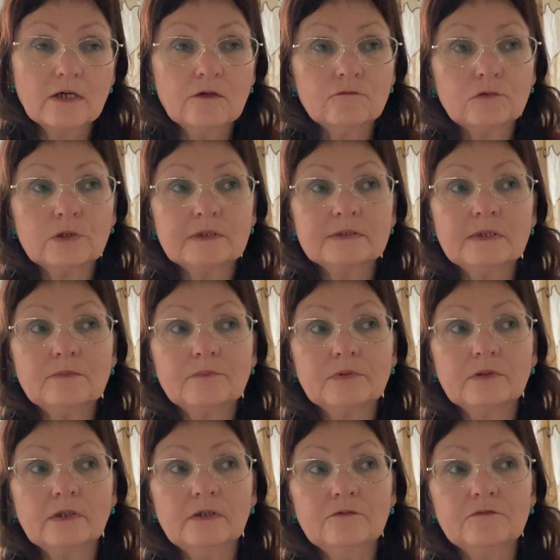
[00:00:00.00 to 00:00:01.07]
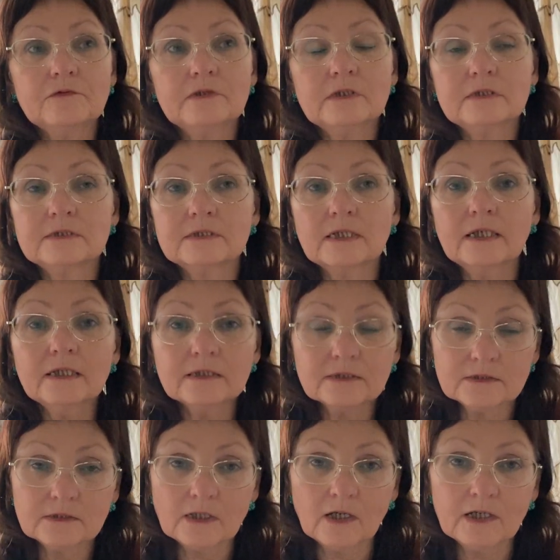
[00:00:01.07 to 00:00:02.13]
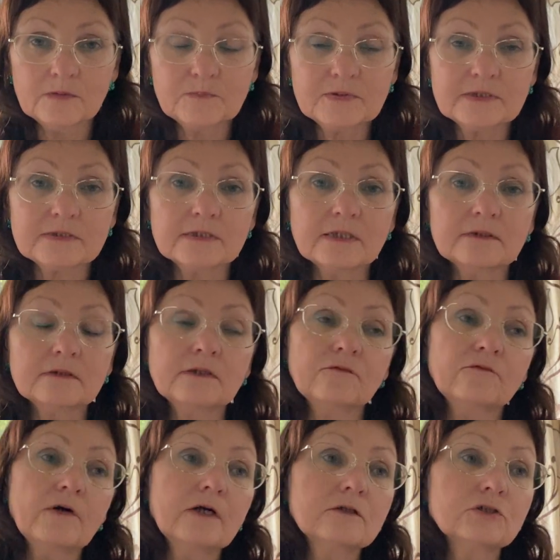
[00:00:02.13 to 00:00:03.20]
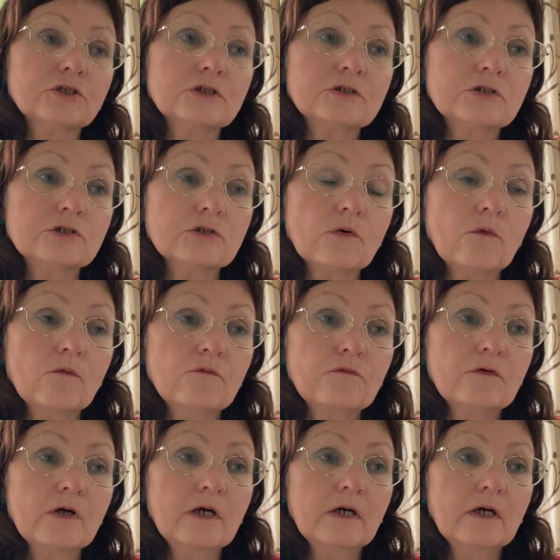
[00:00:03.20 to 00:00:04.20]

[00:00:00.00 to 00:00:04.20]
For example, if it is ego types, then the functions of